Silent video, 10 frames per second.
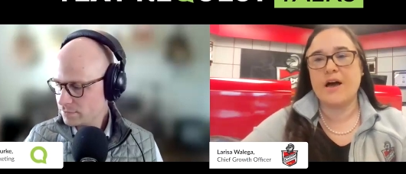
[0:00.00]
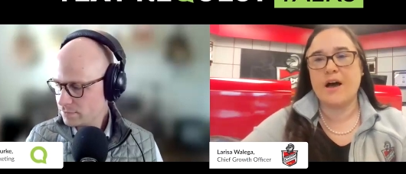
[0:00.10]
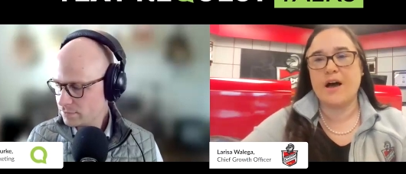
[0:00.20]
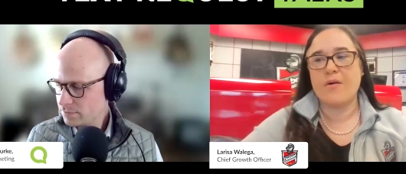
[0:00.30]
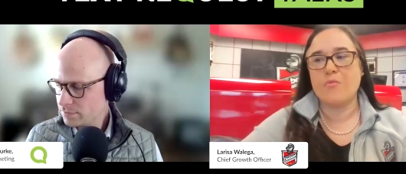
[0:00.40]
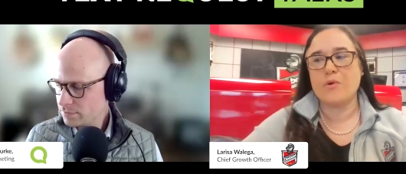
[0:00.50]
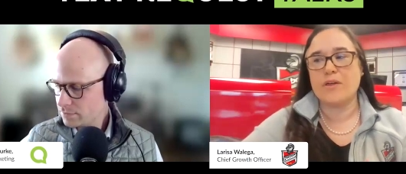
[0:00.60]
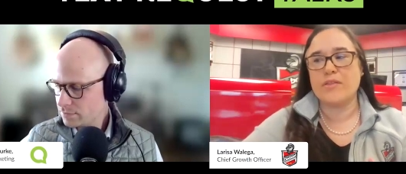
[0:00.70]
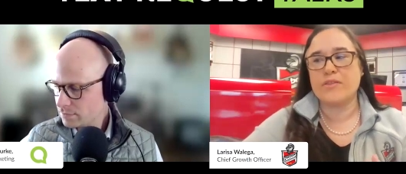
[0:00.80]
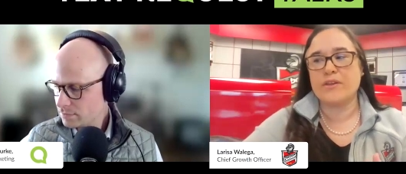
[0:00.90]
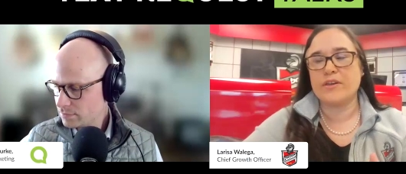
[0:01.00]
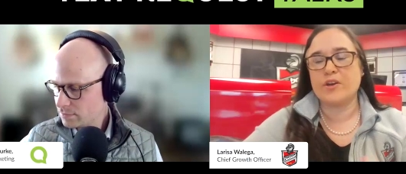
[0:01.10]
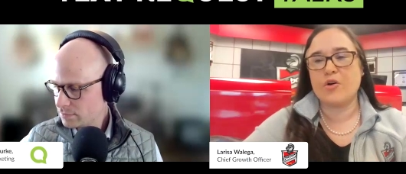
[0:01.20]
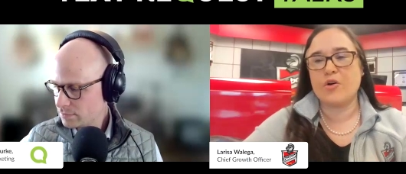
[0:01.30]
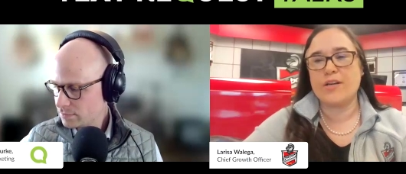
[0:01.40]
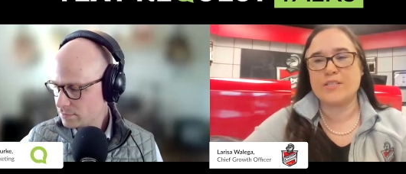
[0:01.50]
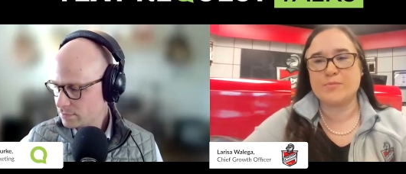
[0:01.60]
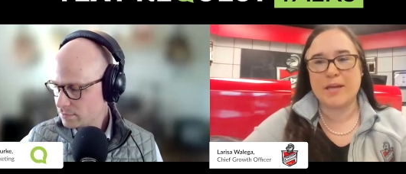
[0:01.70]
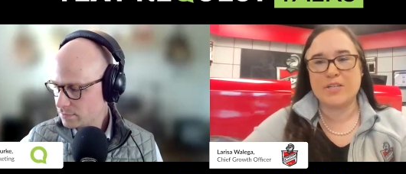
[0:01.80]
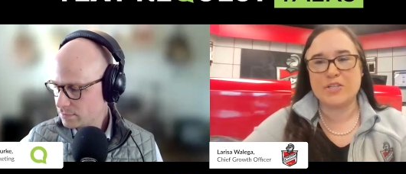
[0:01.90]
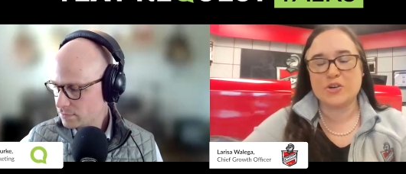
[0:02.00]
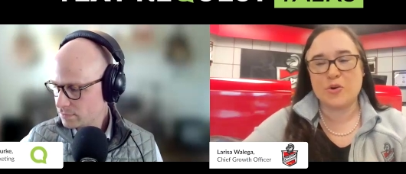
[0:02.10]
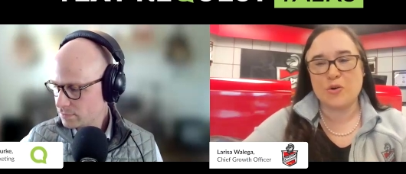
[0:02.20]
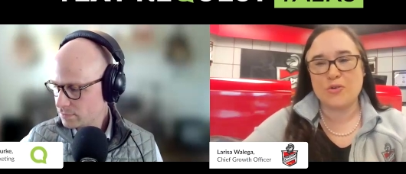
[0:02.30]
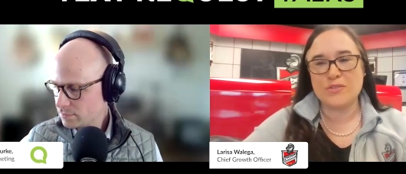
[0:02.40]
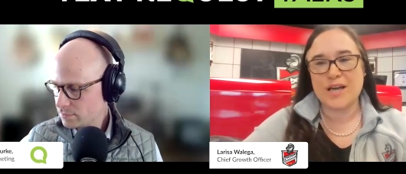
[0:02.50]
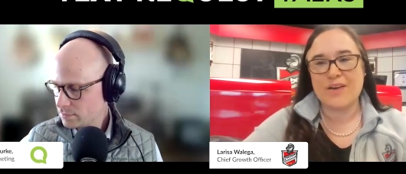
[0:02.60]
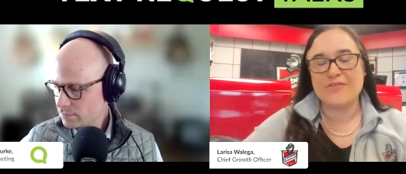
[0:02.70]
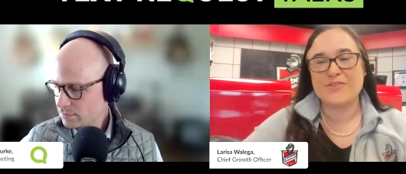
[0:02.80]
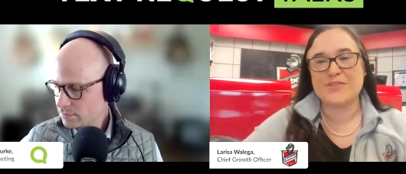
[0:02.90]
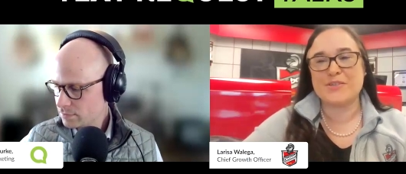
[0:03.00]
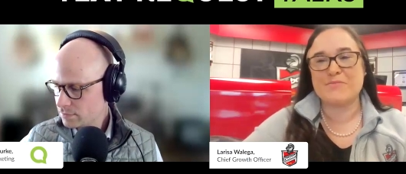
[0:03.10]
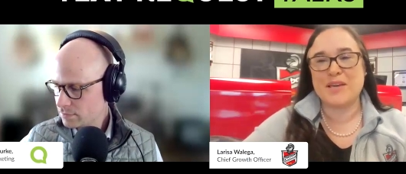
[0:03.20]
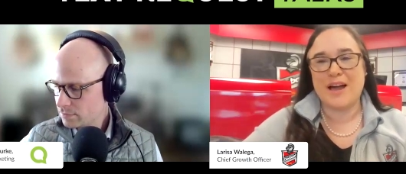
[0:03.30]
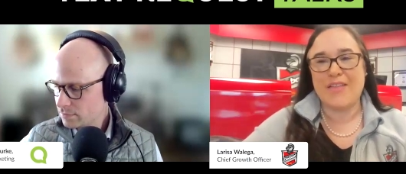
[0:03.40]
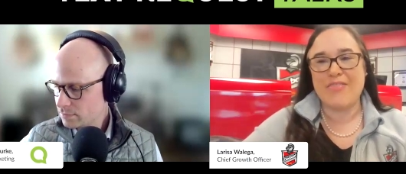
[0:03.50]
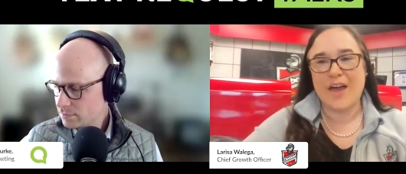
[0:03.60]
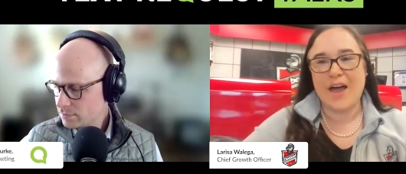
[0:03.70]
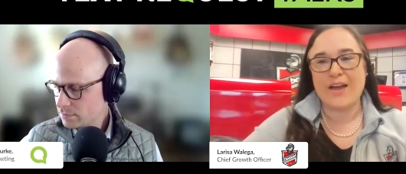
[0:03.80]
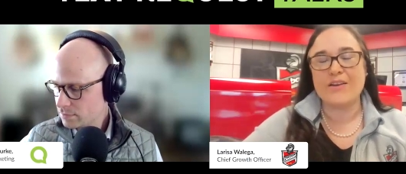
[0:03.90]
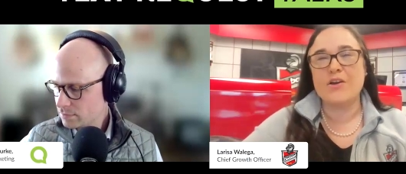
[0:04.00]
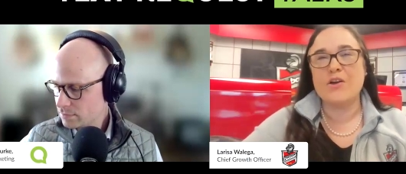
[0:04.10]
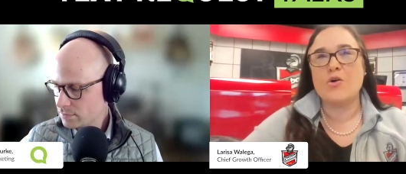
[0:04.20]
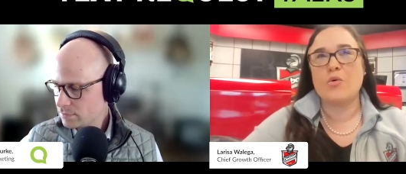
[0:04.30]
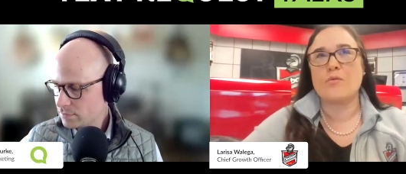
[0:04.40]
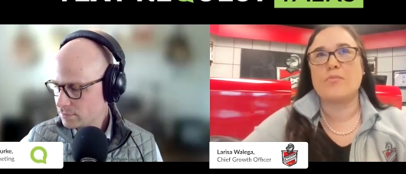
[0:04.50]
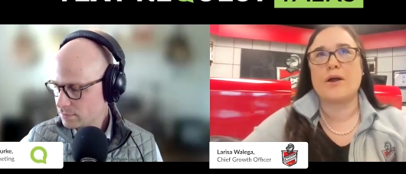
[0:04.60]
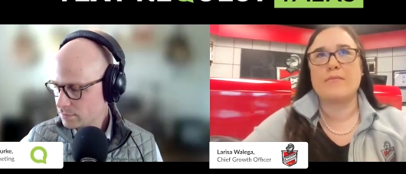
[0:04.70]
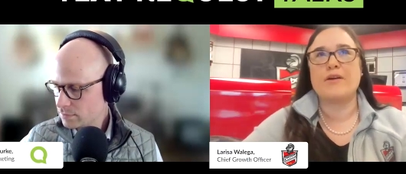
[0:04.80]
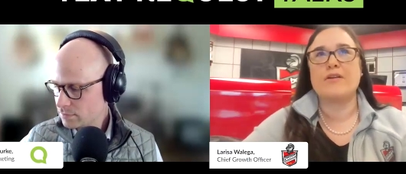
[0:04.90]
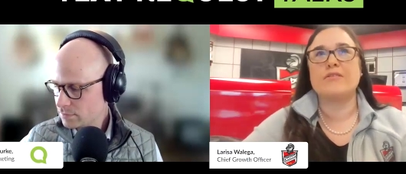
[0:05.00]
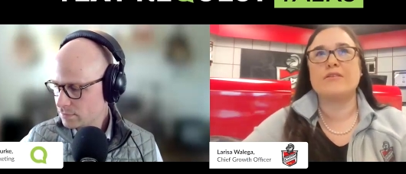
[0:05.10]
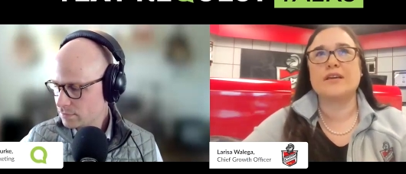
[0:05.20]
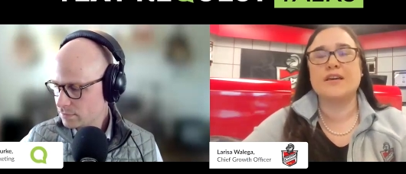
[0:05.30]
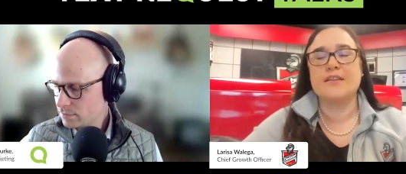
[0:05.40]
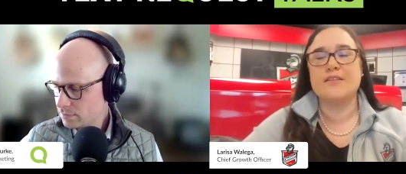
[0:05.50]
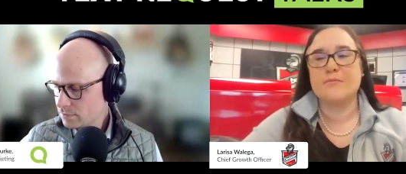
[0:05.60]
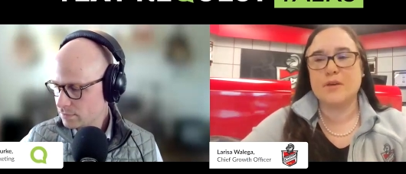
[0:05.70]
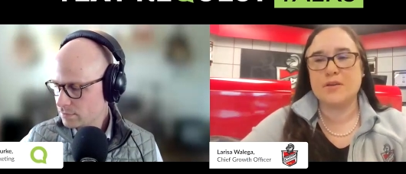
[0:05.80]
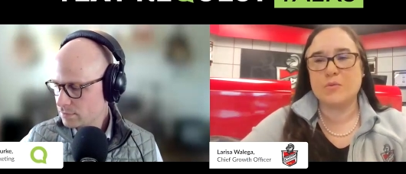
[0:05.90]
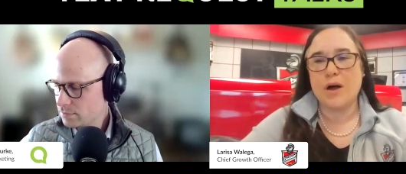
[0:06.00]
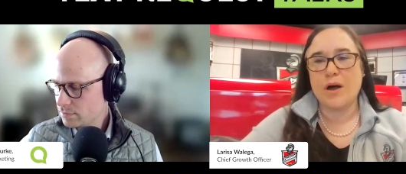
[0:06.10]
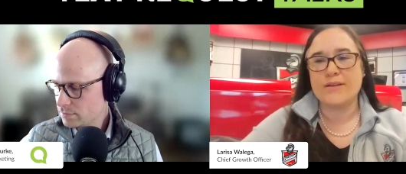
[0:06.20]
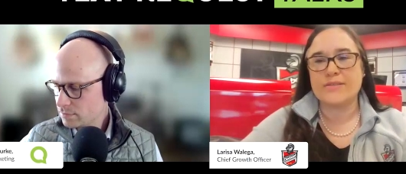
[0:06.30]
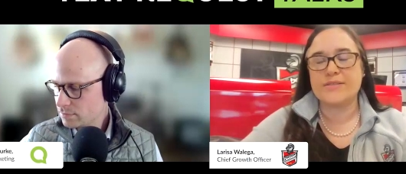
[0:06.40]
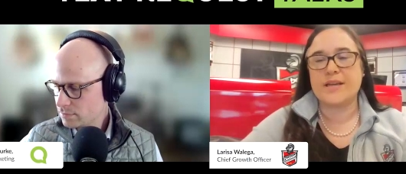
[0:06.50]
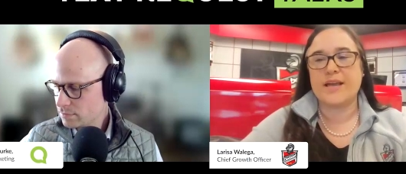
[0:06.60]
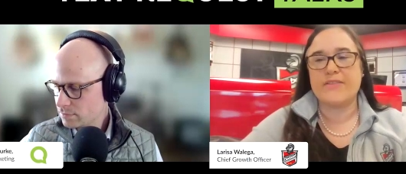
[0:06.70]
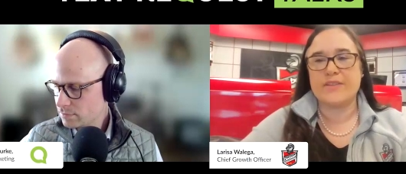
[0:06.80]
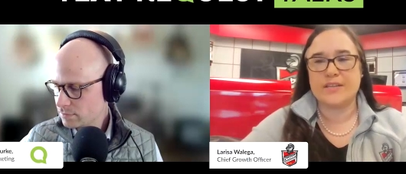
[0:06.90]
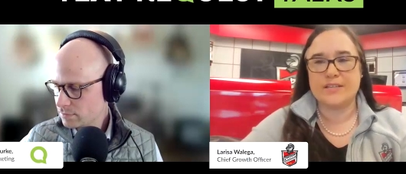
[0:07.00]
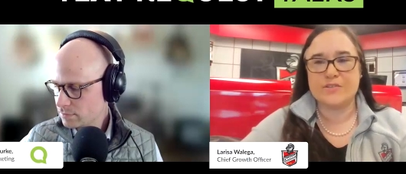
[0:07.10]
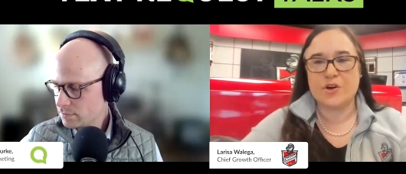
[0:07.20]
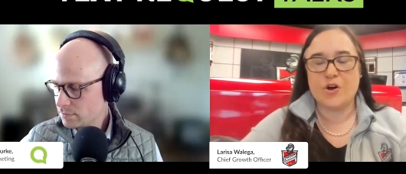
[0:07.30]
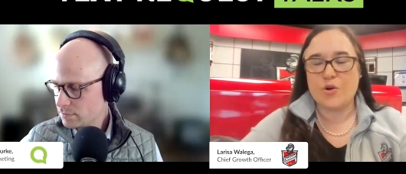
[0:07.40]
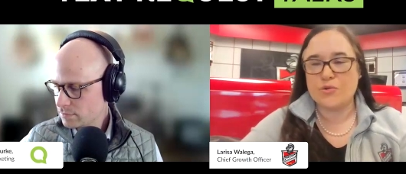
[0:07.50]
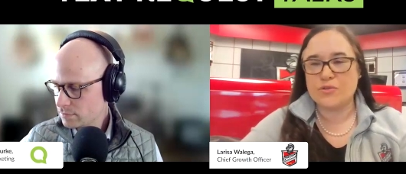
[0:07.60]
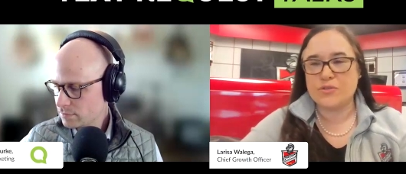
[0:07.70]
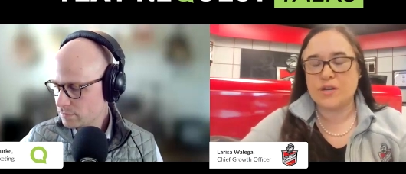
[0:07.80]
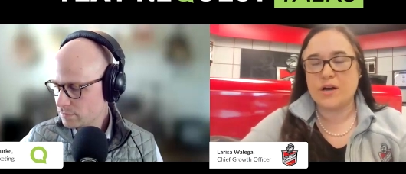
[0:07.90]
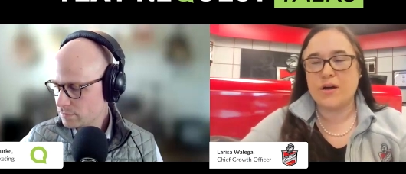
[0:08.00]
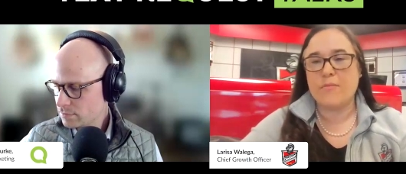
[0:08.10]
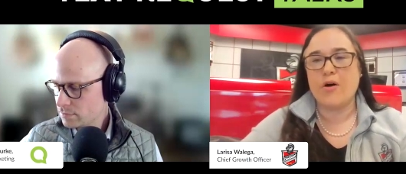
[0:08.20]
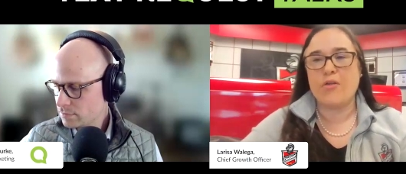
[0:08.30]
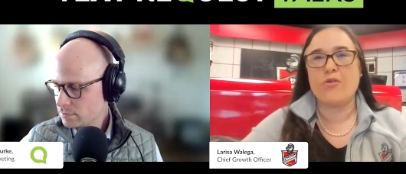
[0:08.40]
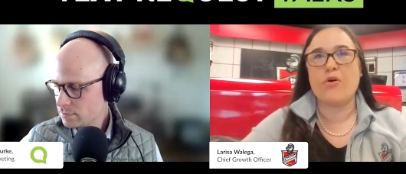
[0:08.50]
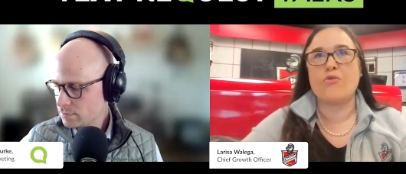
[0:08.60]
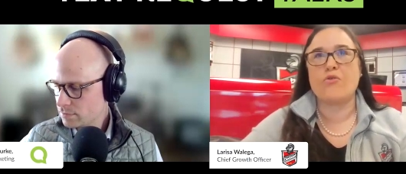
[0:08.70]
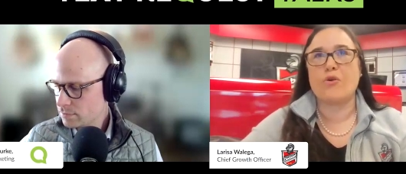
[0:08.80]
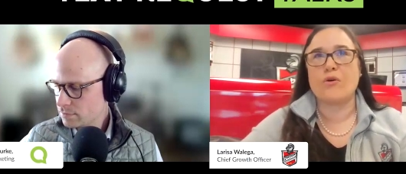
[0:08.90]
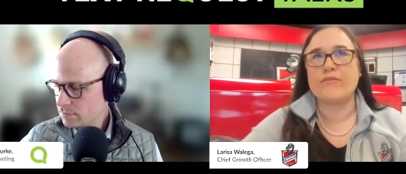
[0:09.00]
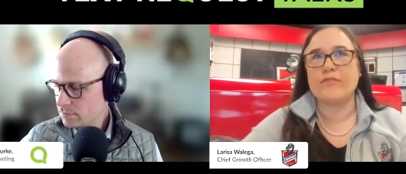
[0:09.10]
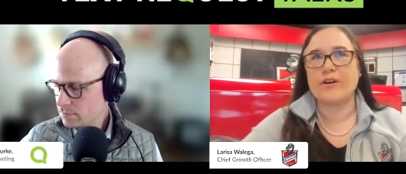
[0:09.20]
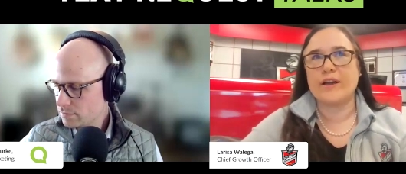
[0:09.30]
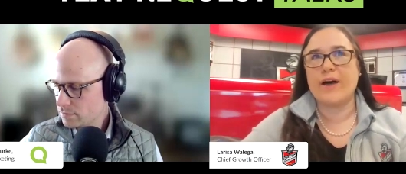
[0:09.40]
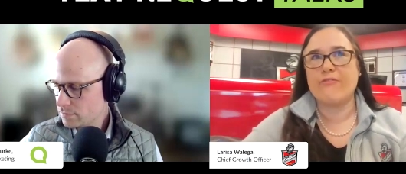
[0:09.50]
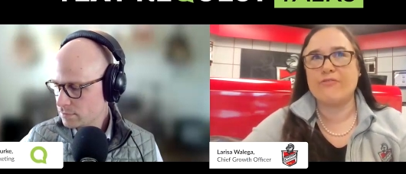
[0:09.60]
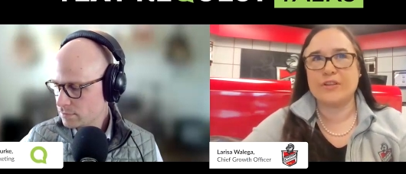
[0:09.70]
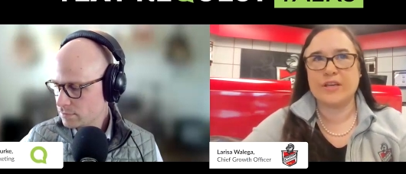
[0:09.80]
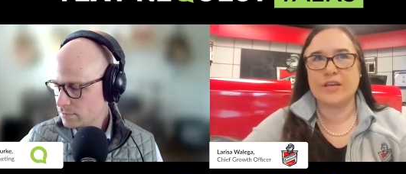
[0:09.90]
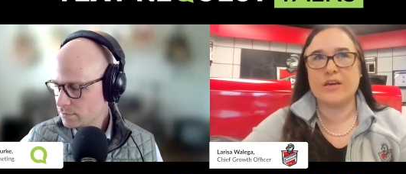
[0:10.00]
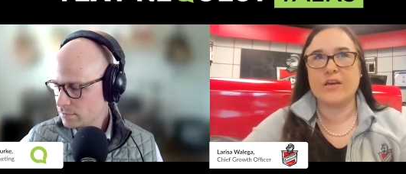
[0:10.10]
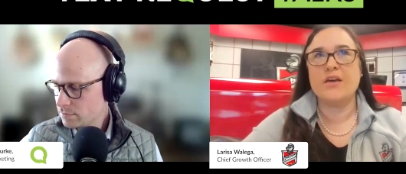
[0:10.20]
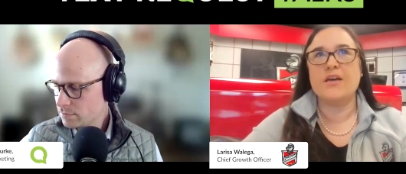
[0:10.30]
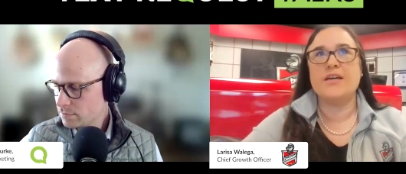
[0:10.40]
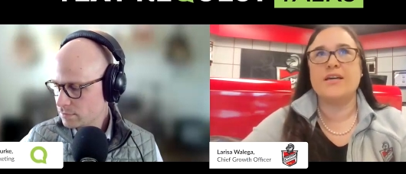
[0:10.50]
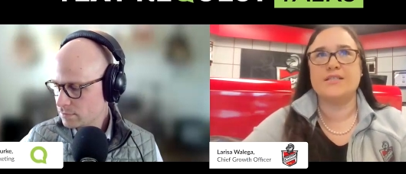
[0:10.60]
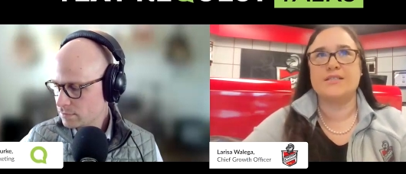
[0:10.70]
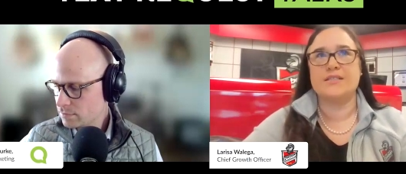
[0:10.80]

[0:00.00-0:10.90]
Speaker 1: um, with, you know, expansion goals, obviously beyond that. We're primarily in the Midwest and the East Coast, um, although growing very heavily in